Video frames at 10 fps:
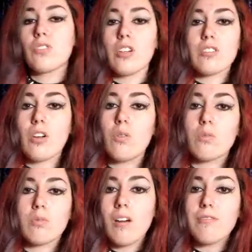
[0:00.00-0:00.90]
Just
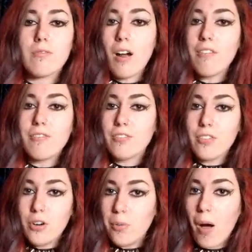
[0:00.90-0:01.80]
go rough
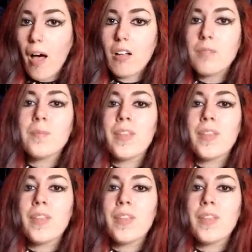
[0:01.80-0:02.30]
for a while,